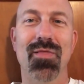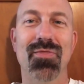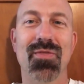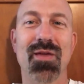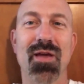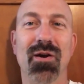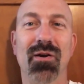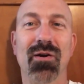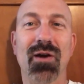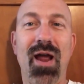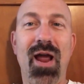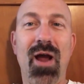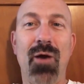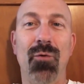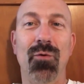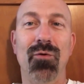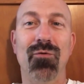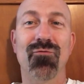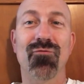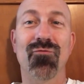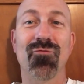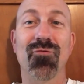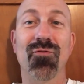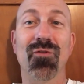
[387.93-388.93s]
They are
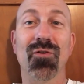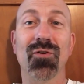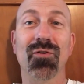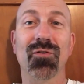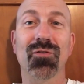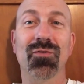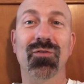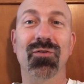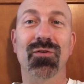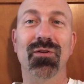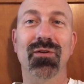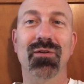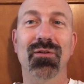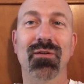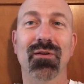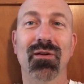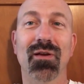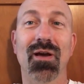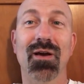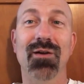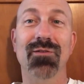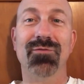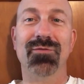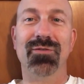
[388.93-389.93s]
our first
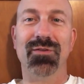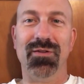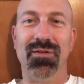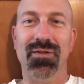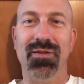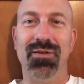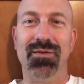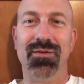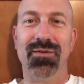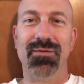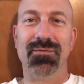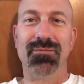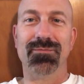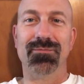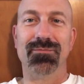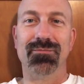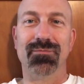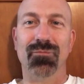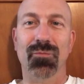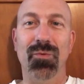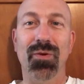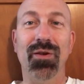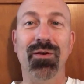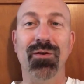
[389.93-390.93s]
affiliate.
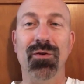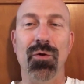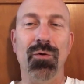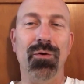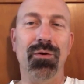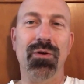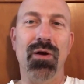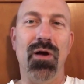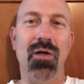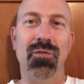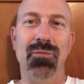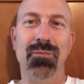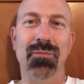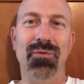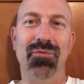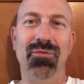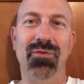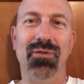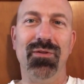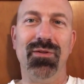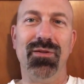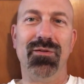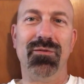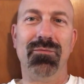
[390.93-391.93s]
We didn't know to call them
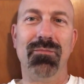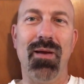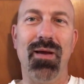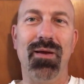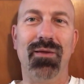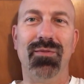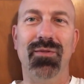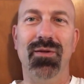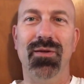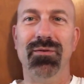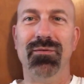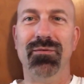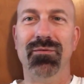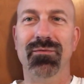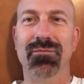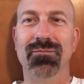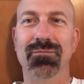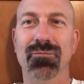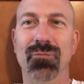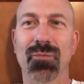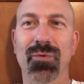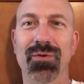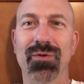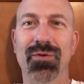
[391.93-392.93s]
affiliates back then.
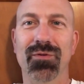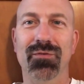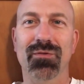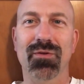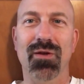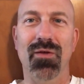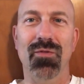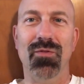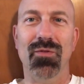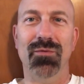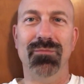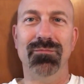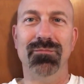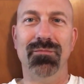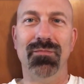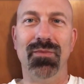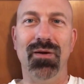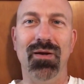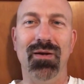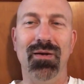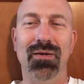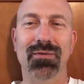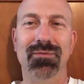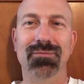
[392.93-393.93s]
We just called them
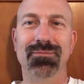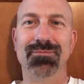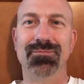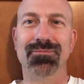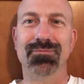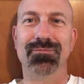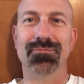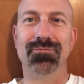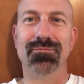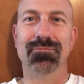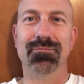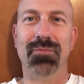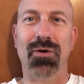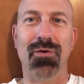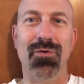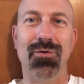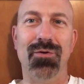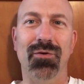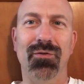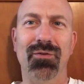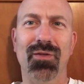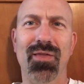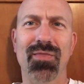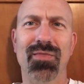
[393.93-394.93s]
uh,
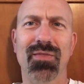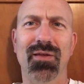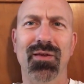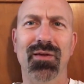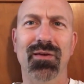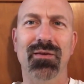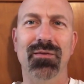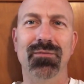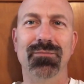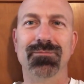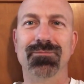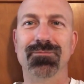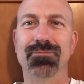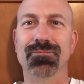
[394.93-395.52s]
partners, I think.